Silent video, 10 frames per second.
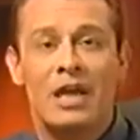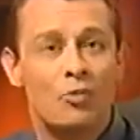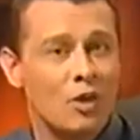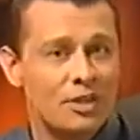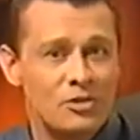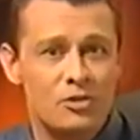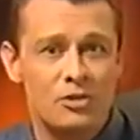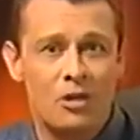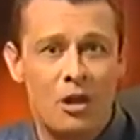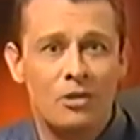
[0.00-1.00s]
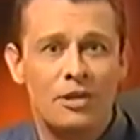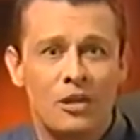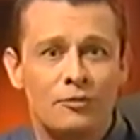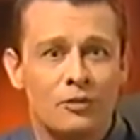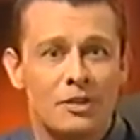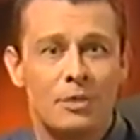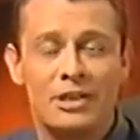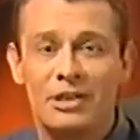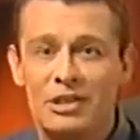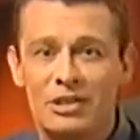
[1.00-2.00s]
and one that you should guard carefully by
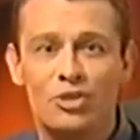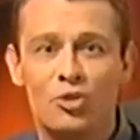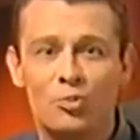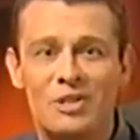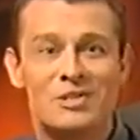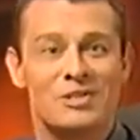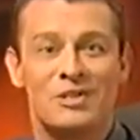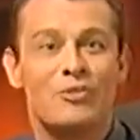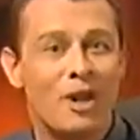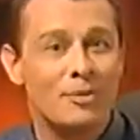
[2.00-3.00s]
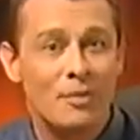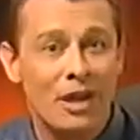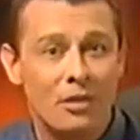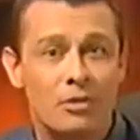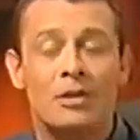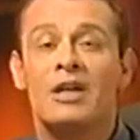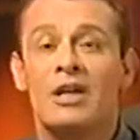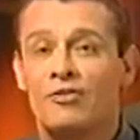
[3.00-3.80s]
conducting your business in the right manner